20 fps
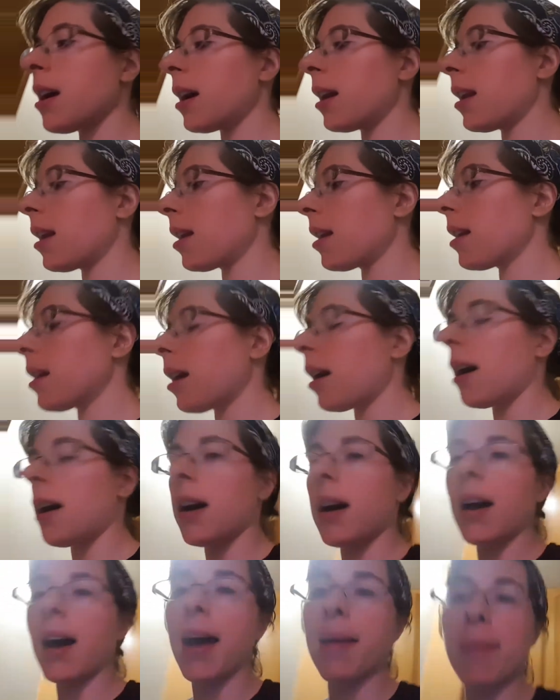And
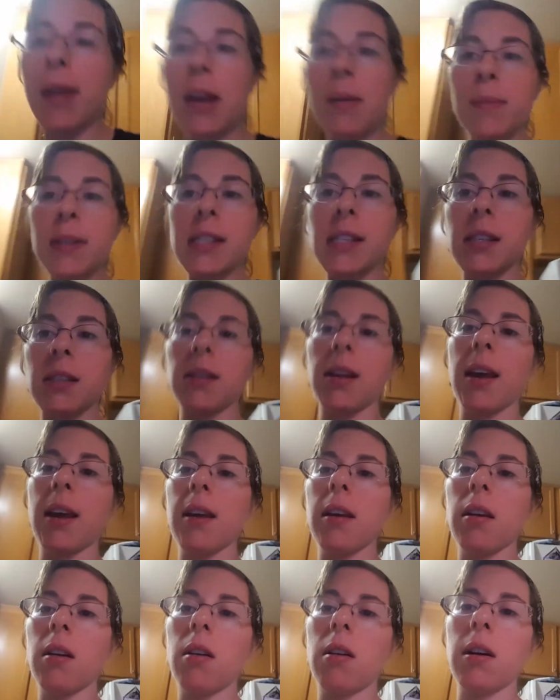I made a
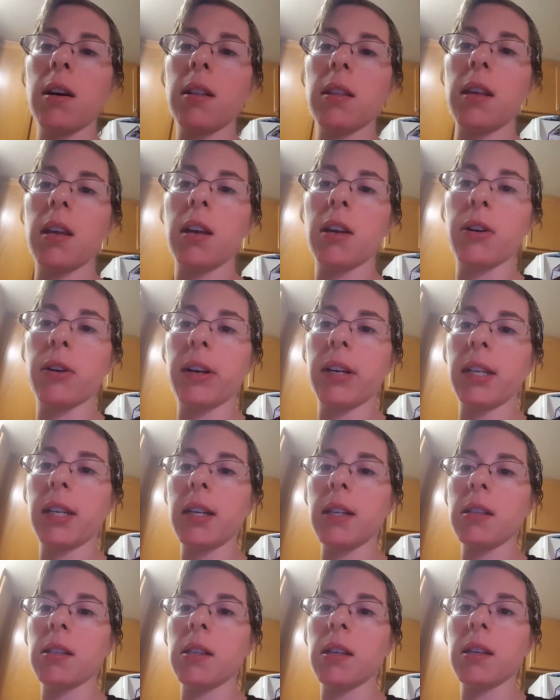mistake on the
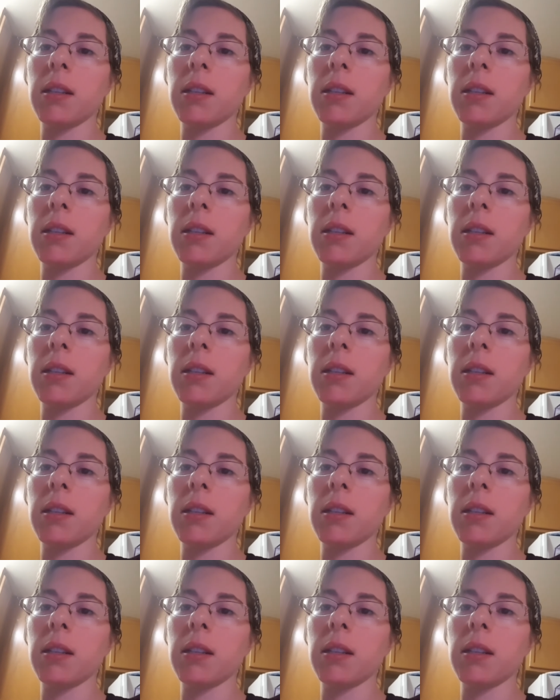ingredients.